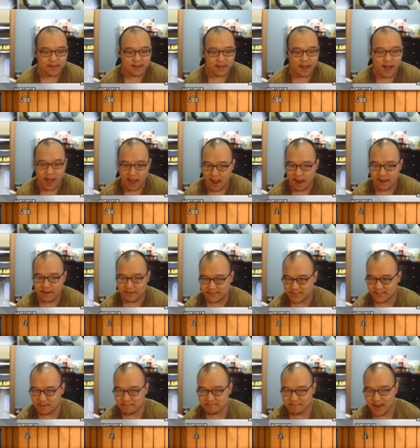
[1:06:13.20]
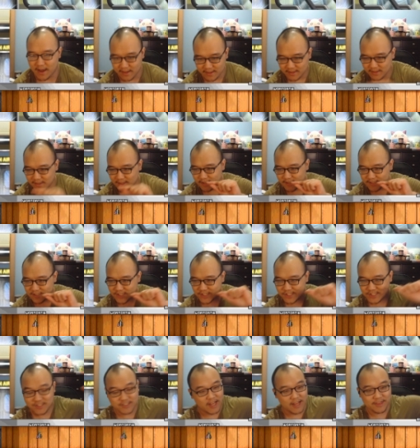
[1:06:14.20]
hire somebody,
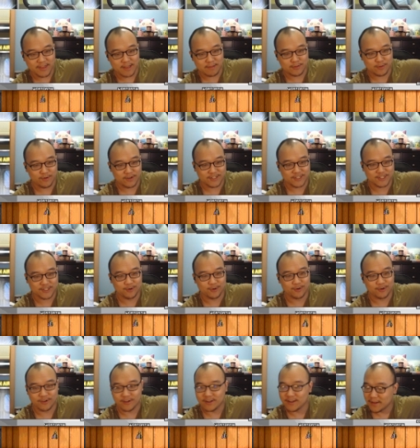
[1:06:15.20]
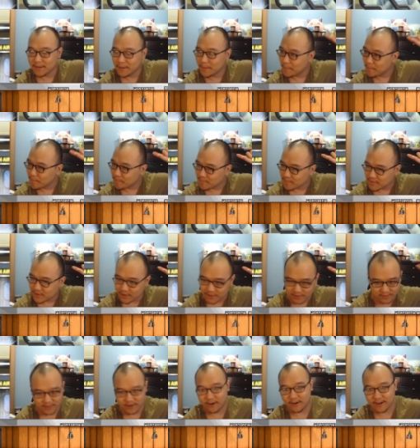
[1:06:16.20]
send them to a school to
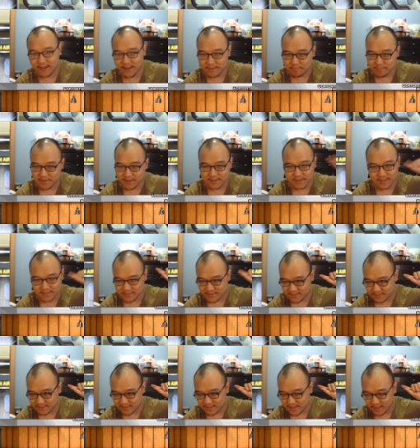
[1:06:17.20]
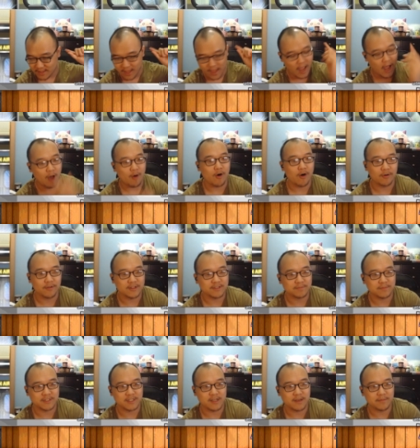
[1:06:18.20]
learn it, because how old is
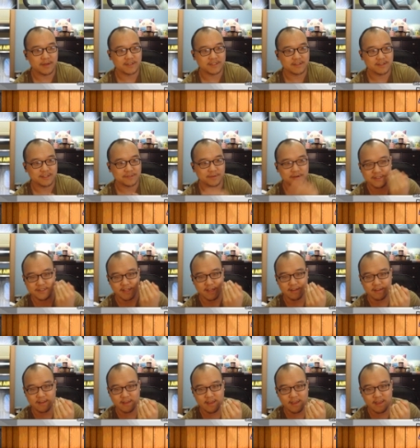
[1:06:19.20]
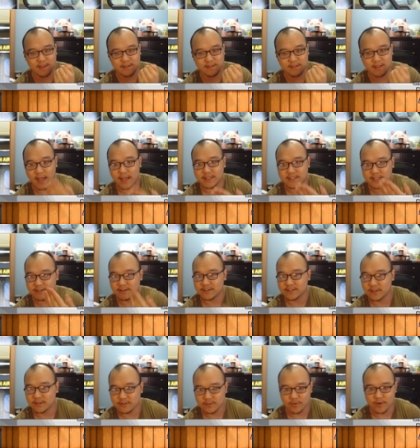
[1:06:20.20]
GMS at this point? It's like 19
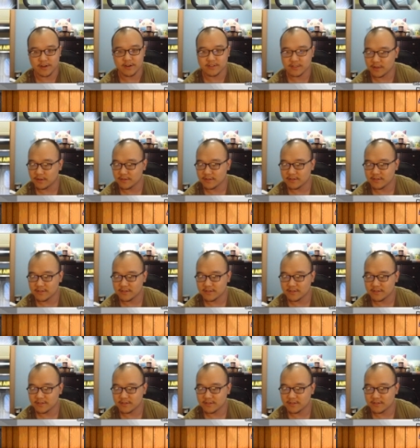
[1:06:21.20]
years old, 20 years old?